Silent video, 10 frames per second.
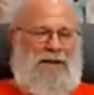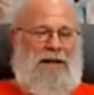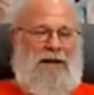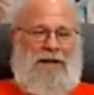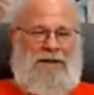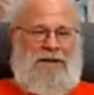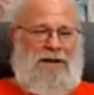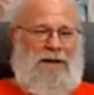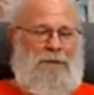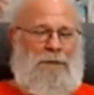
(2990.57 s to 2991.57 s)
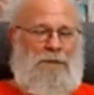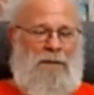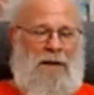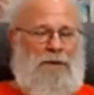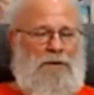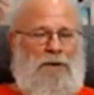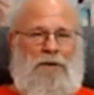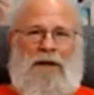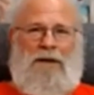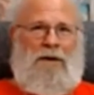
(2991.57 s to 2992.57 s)
was a great loss. Ed was
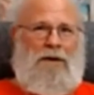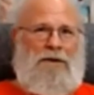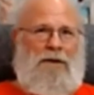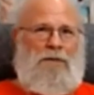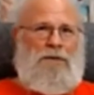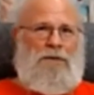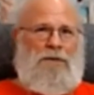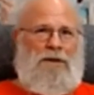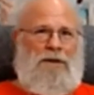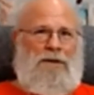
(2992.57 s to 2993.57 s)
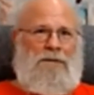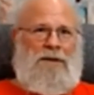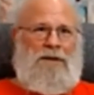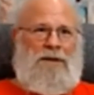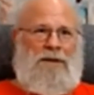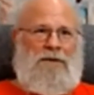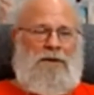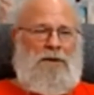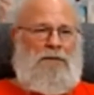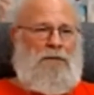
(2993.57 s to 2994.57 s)
he's a good friend. We talked a
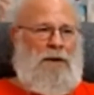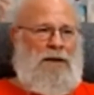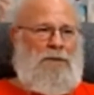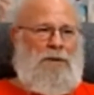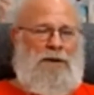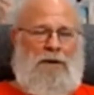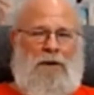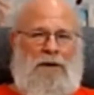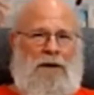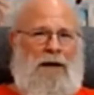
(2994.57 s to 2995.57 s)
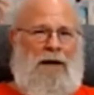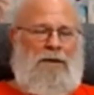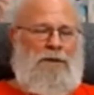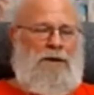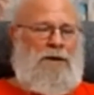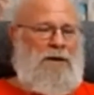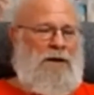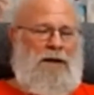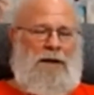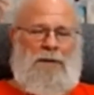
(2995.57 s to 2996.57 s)
lot. We emailed quite a bit.
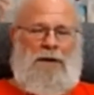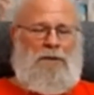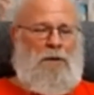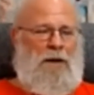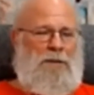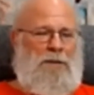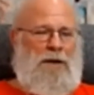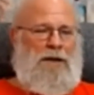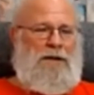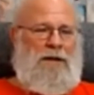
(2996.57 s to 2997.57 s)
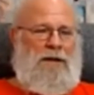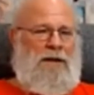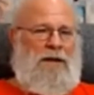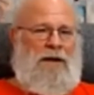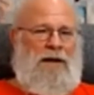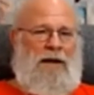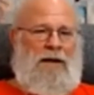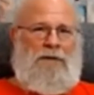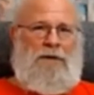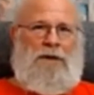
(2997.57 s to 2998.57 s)
Visited him and Kim
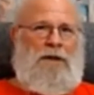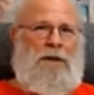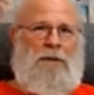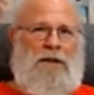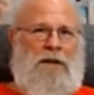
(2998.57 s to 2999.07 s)
on Leap of